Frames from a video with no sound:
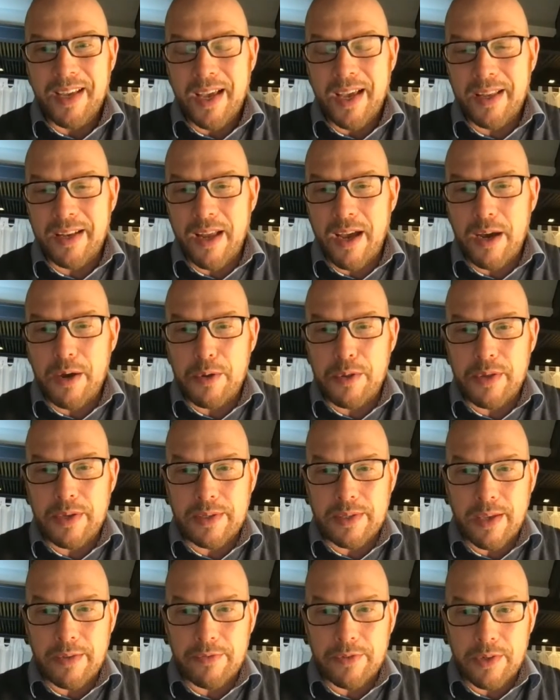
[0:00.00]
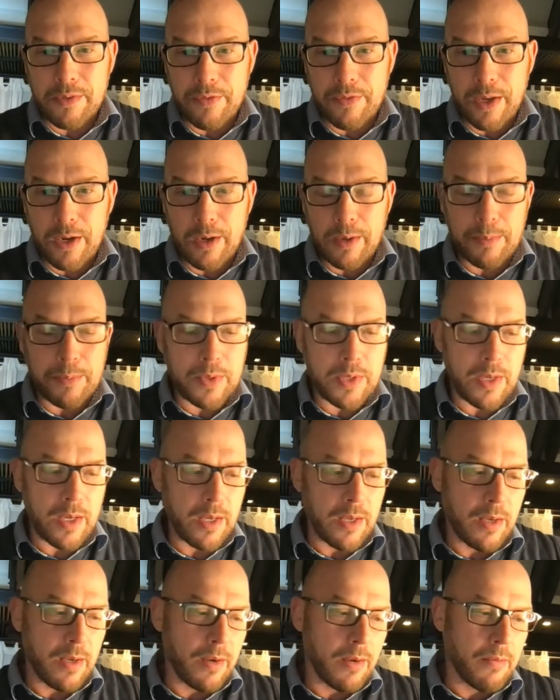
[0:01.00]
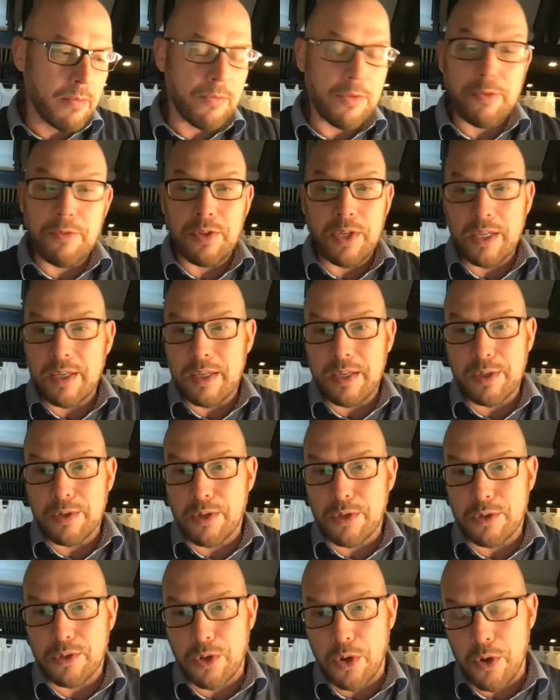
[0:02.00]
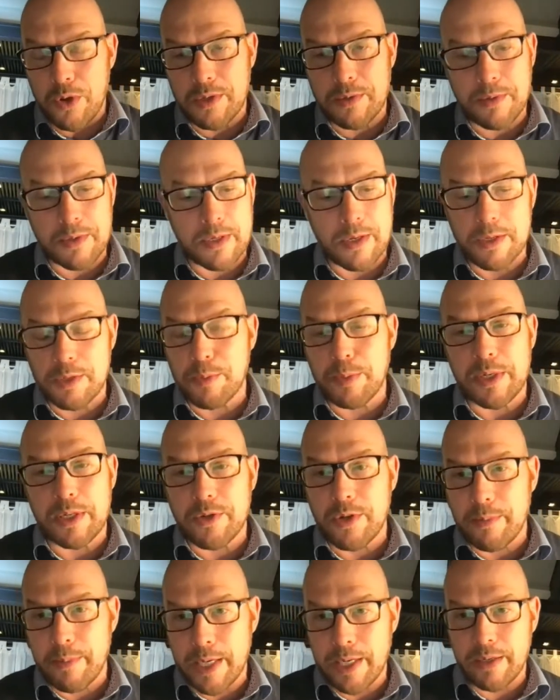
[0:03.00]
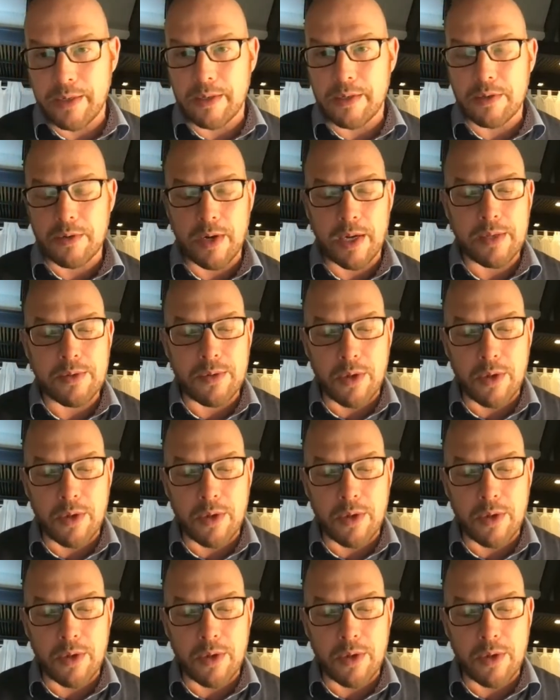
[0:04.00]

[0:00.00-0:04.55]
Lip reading: And how things have developed in 15 years or so has just been tremendous, right?